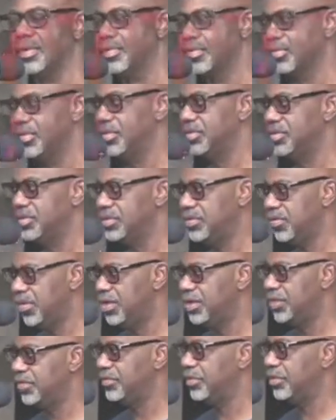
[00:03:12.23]
So it was
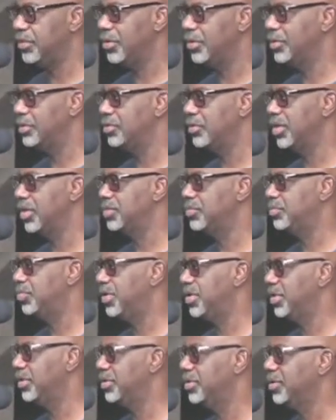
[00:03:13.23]
very difficult to
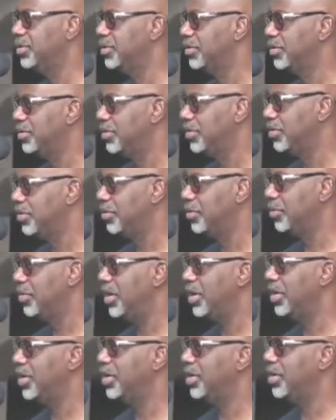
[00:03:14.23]
explain
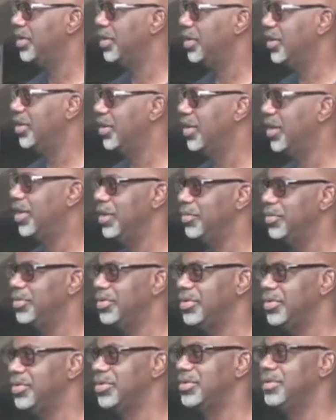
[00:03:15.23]
why I am
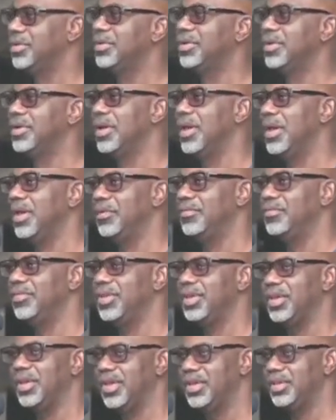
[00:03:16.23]
not
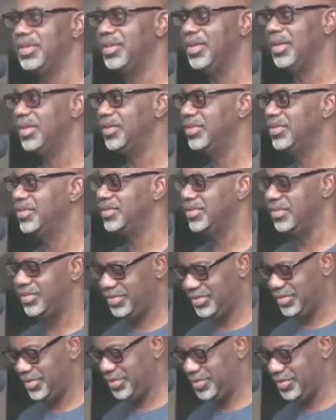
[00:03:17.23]
having and, and
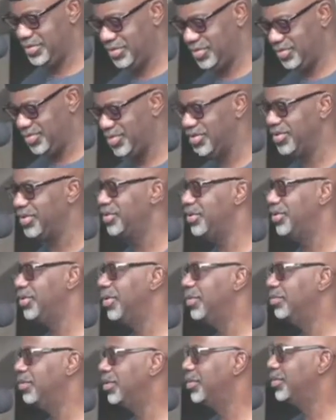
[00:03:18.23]
insisting on
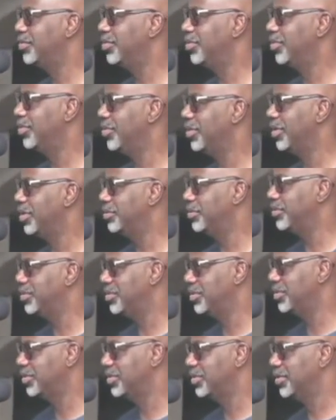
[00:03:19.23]
normal
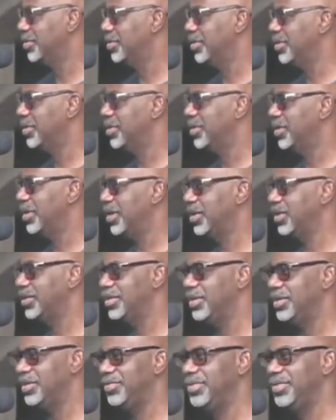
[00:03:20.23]
programs like
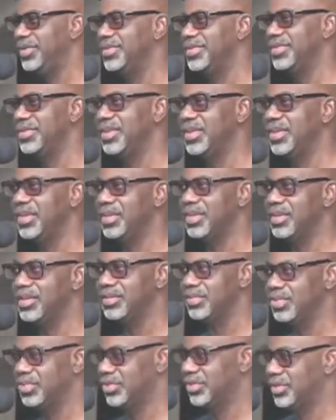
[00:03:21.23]
degrees in
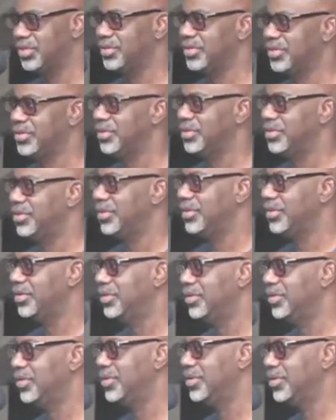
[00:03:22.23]
English,
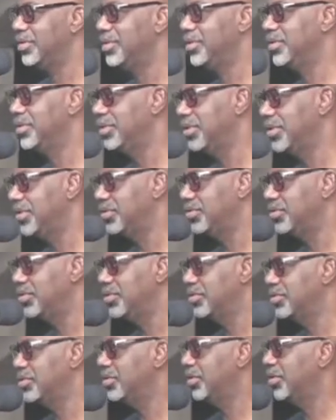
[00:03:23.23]
in
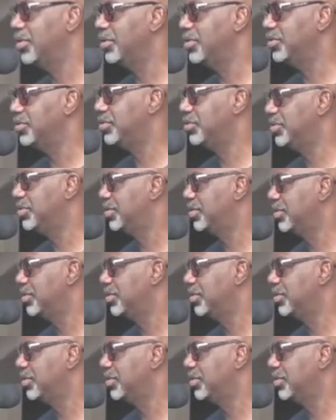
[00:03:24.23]
sociology,